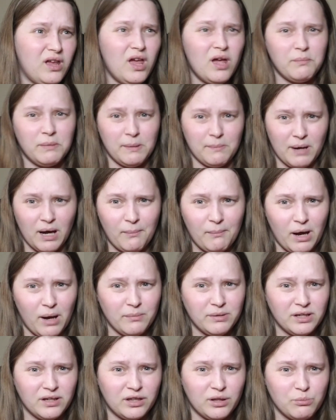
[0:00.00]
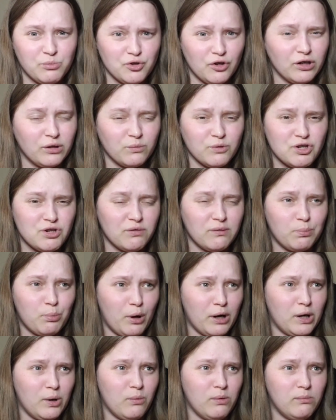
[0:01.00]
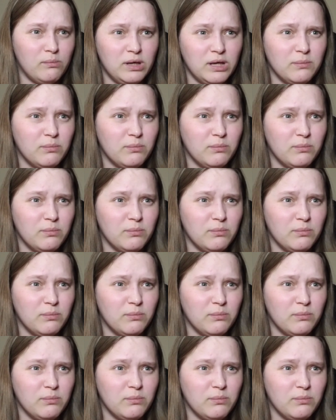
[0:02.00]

I mean, my mom did some drugs when she was pregnant with me,